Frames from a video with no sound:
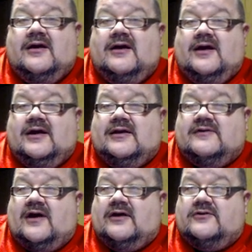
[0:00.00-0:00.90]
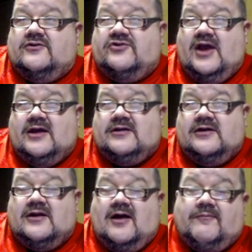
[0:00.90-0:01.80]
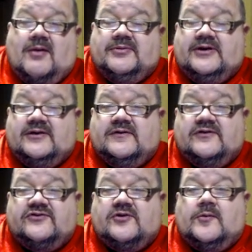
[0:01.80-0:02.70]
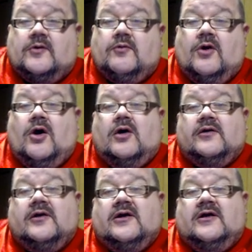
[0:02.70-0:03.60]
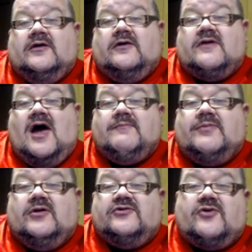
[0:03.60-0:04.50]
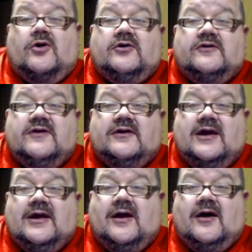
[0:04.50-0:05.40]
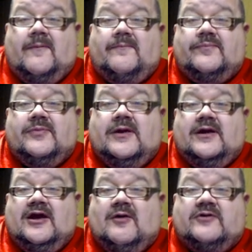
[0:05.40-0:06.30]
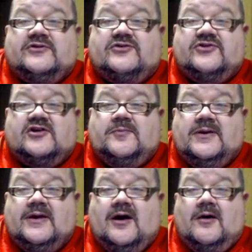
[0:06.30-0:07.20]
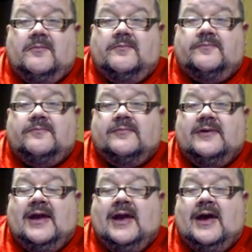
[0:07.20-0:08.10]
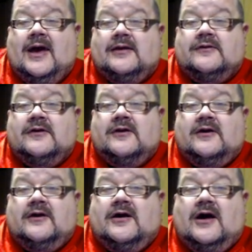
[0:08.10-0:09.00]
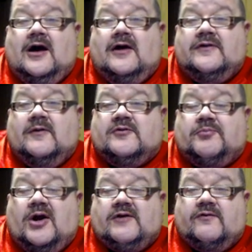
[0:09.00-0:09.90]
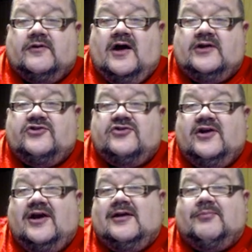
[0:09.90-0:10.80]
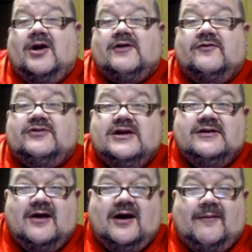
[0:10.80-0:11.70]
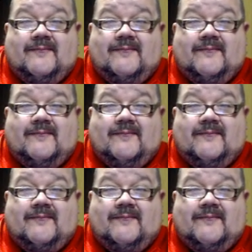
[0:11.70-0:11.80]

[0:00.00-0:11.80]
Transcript: and as I understand it, and I'm probably getting this somewhat wrong time period started at 10 a.m. and went to 6 p.m. and uh, there was a break for lunch and a break for tea time.